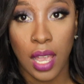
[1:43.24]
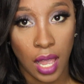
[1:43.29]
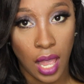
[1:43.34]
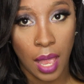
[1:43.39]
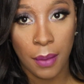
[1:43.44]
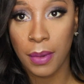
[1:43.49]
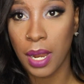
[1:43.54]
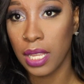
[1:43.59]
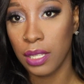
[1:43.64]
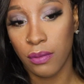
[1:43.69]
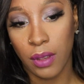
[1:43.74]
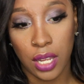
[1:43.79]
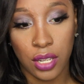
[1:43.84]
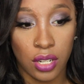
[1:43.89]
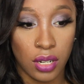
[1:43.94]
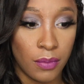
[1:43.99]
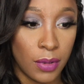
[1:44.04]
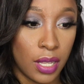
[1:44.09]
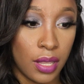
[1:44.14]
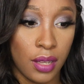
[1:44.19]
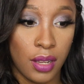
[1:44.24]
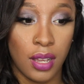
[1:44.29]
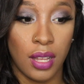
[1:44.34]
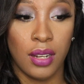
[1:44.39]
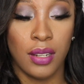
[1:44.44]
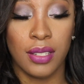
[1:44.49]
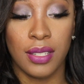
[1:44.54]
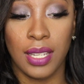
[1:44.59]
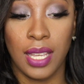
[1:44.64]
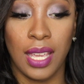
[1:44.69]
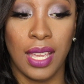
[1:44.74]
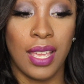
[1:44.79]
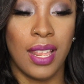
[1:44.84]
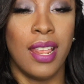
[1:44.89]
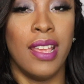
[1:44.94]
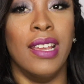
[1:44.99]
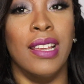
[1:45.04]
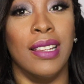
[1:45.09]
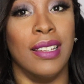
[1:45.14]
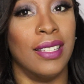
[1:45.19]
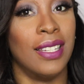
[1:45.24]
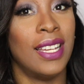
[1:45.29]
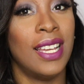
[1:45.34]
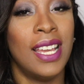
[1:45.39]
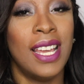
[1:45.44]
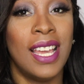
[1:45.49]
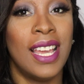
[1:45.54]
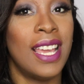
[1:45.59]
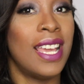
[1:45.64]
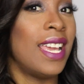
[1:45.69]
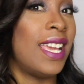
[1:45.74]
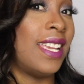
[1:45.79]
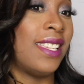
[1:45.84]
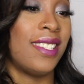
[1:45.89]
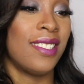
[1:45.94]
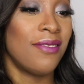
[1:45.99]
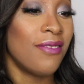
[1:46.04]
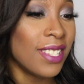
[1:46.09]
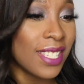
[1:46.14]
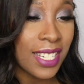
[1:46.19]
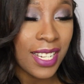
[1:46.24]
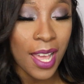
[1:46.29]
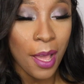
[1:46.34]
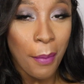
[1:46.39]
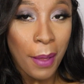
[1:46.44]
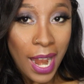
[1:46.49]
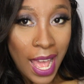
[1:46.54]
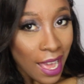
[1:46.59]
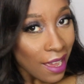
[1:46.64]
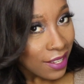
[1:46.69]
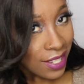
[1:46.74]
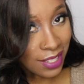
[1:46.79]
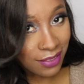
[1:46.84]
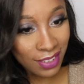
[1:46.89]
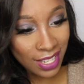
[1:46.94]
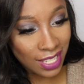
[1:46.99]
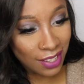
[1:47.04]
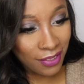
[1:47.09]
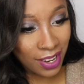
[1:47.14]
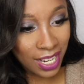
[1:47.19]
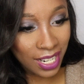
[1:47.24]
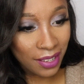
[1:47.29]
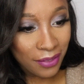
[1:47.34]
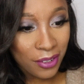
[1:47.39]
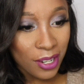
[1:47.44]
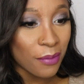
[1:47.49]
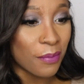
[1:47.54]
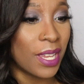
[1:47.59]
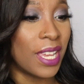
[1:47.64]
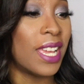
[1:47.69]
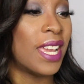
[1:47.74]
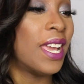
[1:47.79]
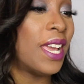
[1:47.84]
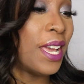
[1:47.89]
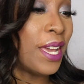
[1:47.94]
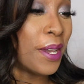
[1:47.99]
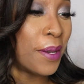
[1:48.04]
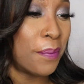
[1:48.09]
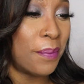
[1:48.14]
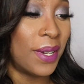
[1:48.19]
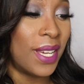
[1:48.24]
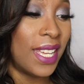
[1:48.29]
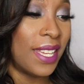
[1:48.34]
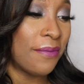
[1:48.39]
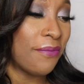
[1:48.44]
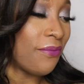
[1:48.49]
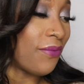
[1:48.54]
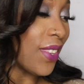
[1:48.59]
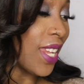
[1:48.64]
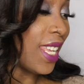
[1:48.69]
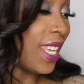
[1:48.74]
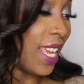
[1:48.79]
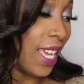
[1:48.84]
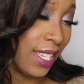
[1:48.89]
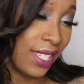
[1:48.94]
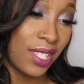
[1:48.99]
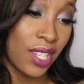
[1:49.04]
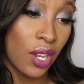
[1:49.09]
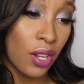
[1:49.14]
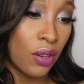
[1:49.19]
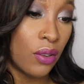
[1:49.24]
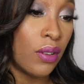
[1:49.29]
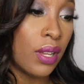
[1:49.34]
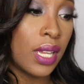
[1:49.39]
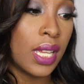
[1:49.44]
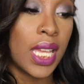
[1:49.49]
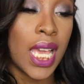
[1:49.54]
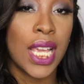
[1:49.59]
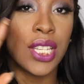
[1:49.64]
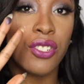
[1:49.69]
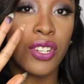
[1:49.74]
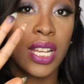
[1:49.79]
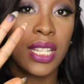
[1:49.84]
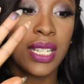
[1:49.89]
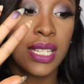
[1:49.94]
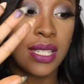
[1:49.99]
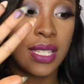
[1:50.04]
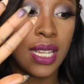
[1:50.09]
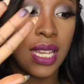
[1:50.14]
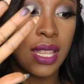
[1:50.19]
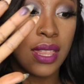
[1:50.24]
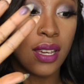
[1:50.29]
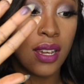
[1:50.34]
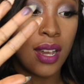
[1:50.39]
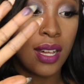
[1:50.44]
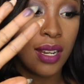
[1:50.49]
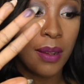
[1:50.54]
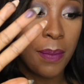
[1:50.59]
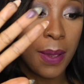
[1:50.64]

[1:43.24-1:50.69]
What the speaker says: I'm not swatching them other colors again. It just wasn't coming out. It just wasn't working for me. But yeah, so as you guys can see, the color